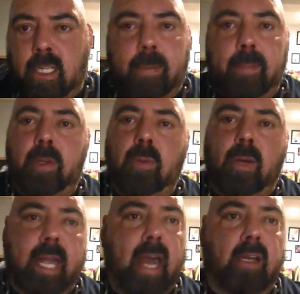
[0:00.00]
The people that
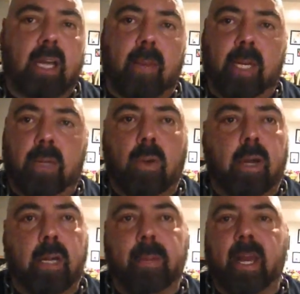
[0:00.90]
work out are coming in
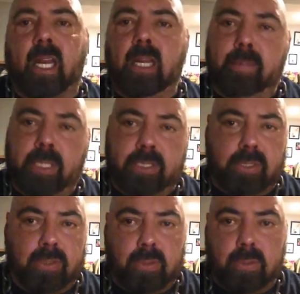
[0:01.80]
worried about Olympic
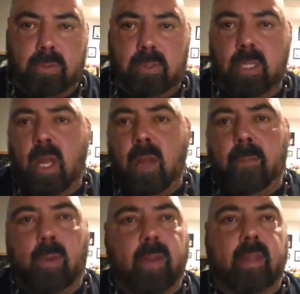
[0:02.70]
shoes
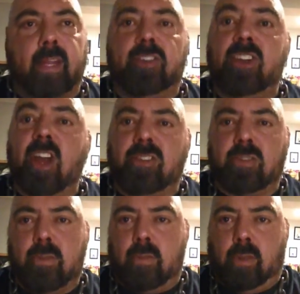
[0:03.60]
when they
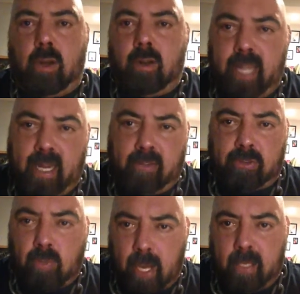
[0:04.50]
just learned how to
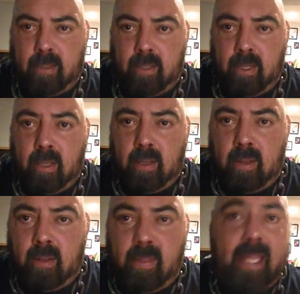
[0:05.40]
squat.
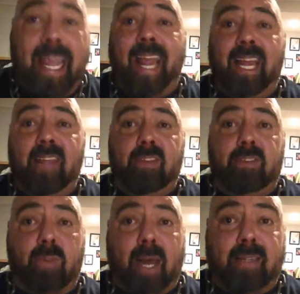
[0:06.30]
They can't even
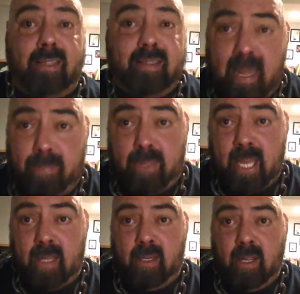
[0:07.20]
squat to depth
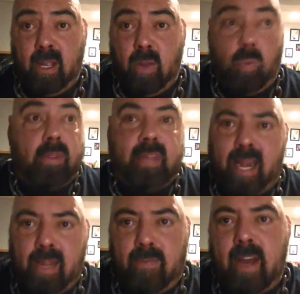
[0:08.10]
yet with
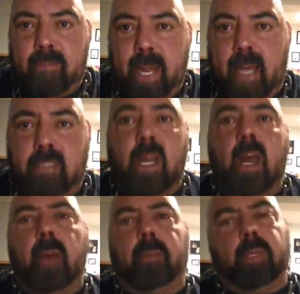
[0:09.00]
95 pounds,
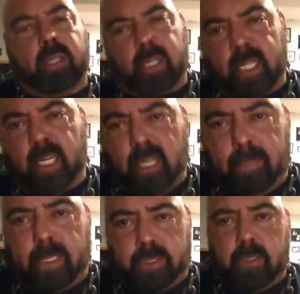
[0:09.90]
but they're going to get
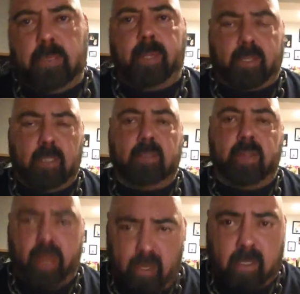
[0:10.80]
Olympic shoes
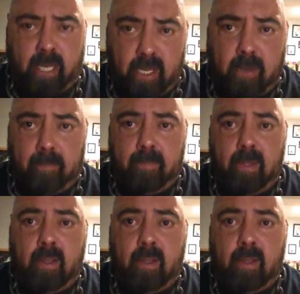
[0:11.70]
because they're going to help.